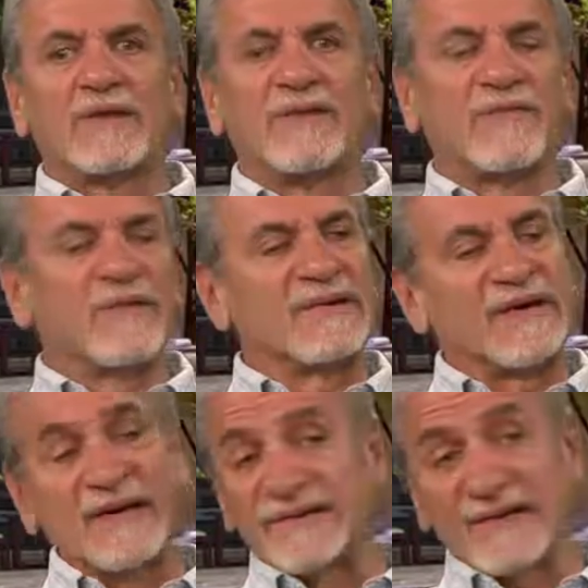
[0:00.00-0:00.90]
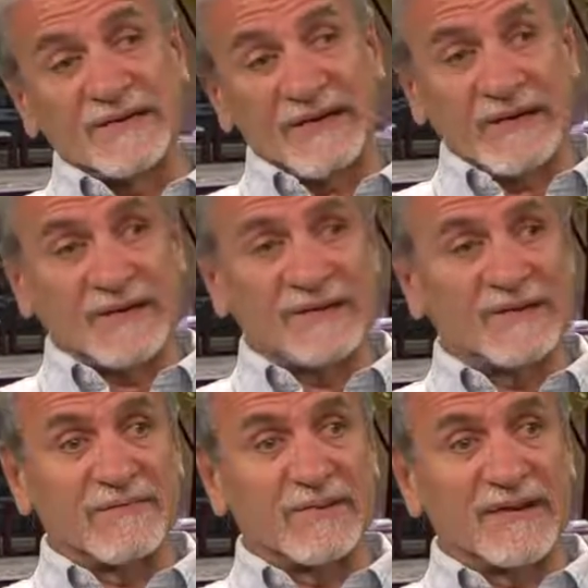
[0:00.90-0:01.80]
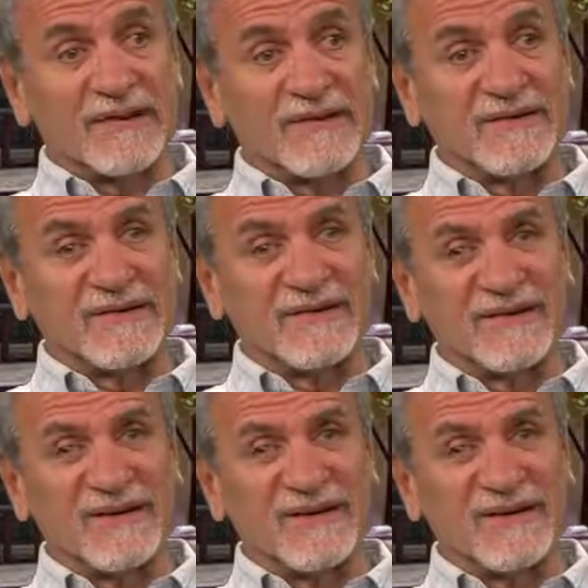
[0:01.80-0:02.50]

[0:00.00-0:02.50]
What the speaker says: different ways how to sell tickets, because,